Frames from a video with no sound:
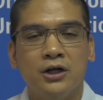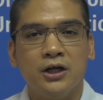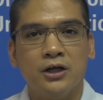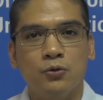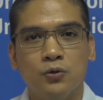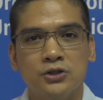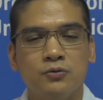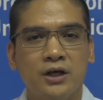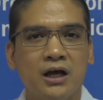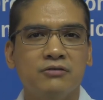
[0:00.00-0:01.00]
and once
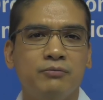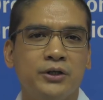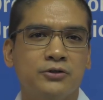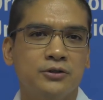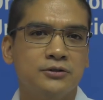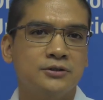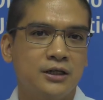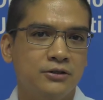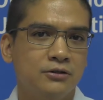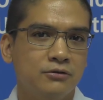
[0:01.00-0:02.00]
we have better
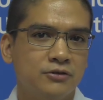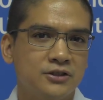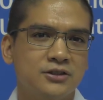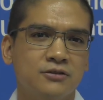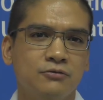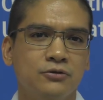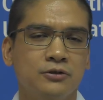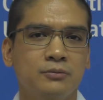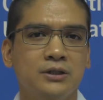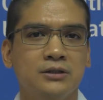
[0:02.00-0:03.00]
understanding of risks and
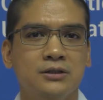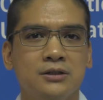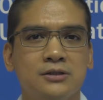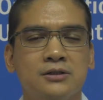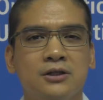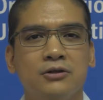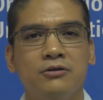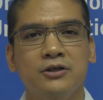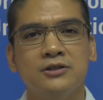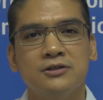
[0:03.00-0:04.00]
vulnerabilities,
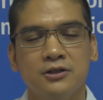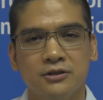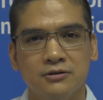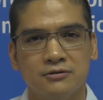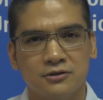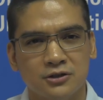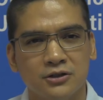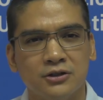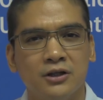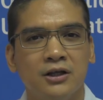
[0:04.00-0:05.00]
this in
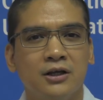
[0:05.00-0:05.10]
turn